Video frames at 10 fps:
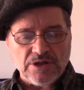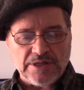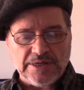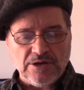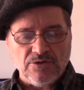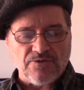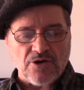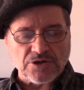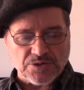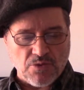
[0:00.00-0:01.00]

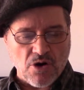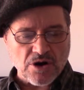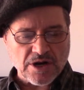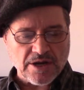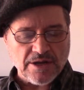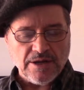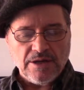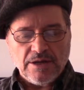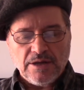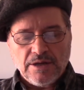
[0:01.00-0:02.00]
universe work,
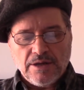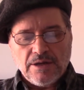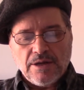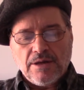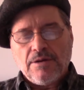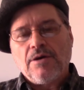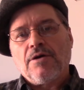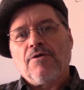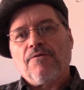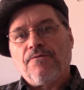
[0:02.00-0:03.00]

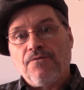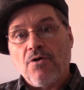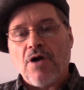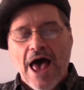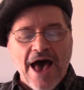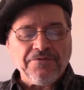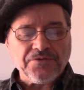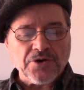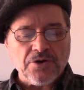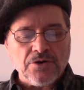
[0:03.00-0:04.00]
for
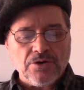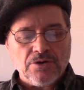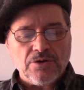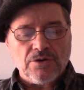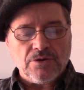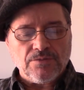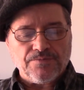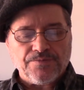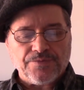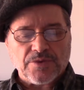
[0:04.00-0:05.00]
after
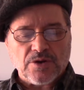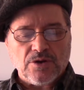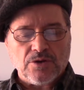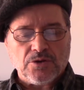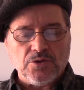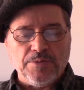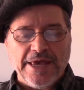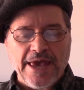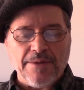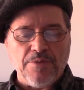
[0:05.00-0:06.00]
to
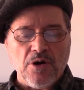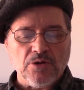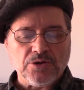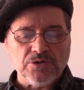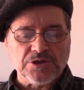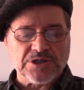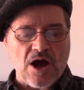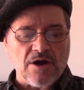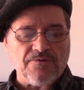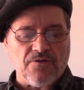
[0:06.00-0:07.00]
be able to
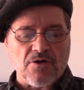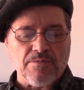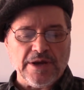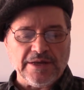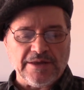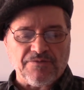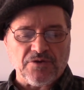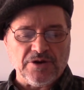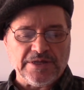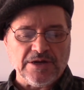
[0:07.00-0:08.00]
start forming
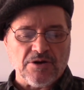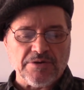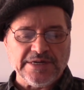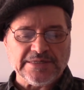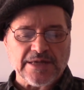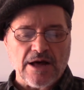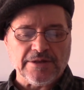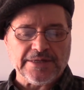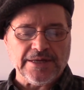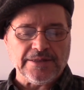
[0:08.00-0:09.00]
different theories
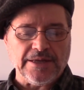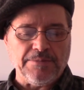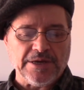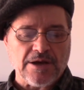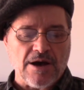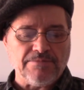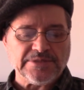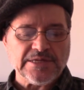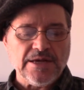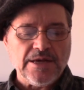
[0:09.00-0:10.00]
until they become
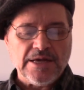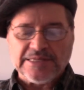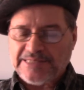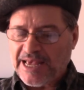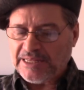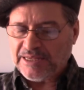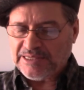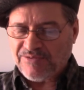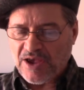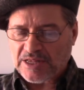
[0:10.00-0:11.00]

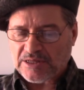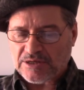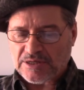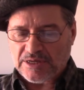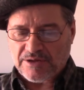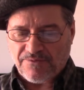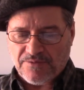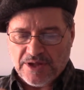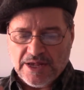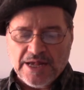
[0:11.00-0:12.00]

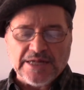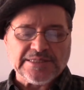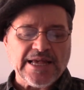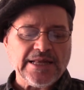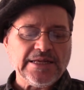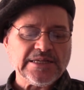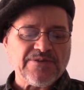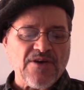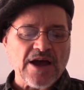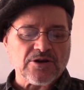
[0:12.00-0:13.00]

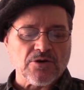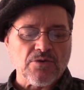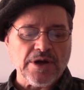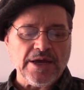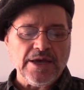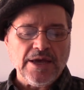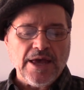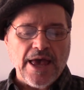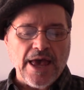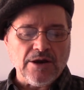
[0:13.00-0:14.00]
satisfactory
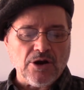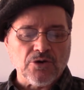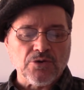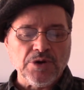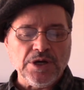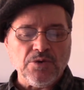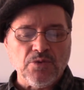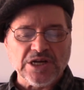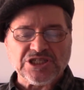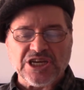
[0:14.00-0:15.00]
and agree
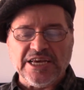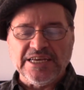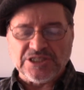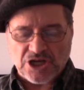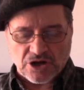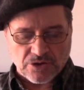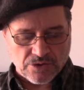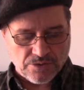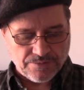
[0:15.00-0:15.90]
with each other.